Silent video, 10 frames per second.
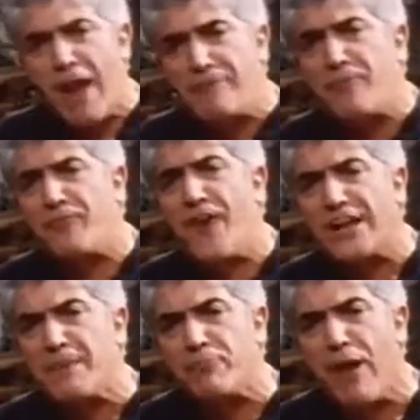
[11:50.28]
private
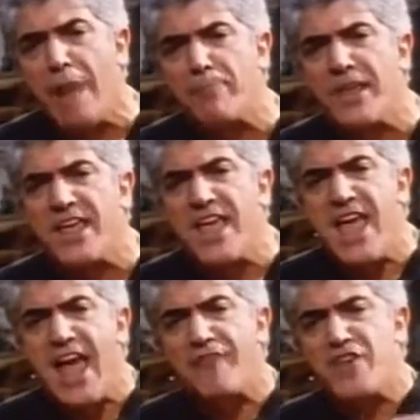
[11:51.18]
fucking property.
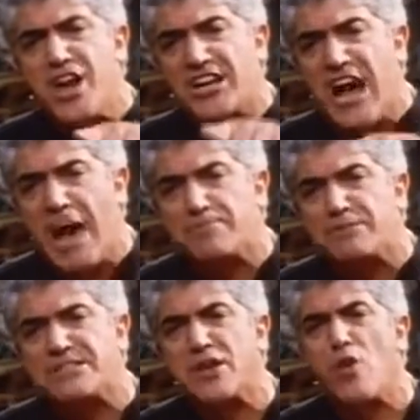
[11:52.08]
And if you're
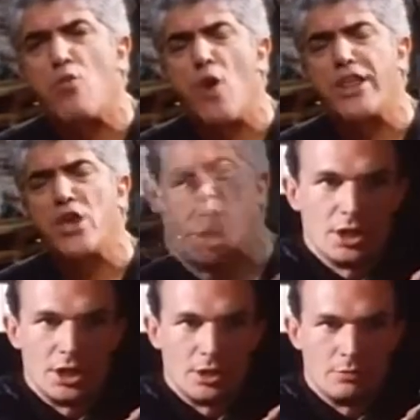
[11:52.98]
cops, what do you
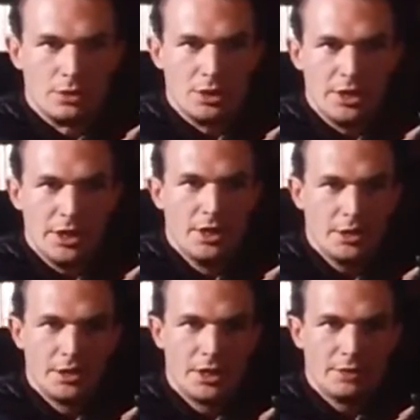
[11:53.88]
want? Oh, Roy,
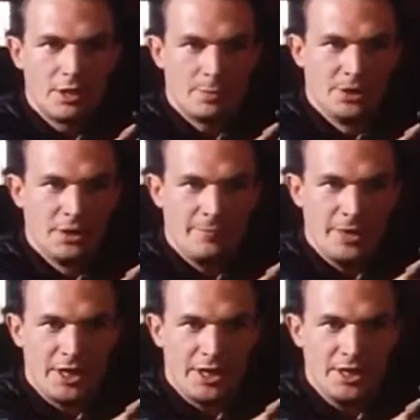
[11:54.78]
they're not dropping their
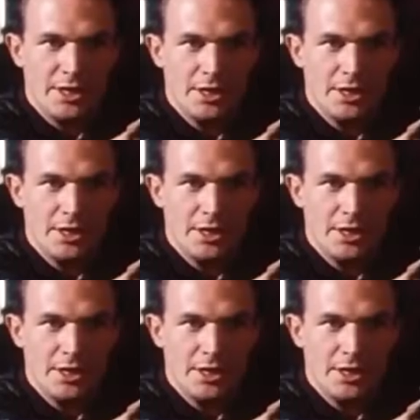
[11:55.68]
fucking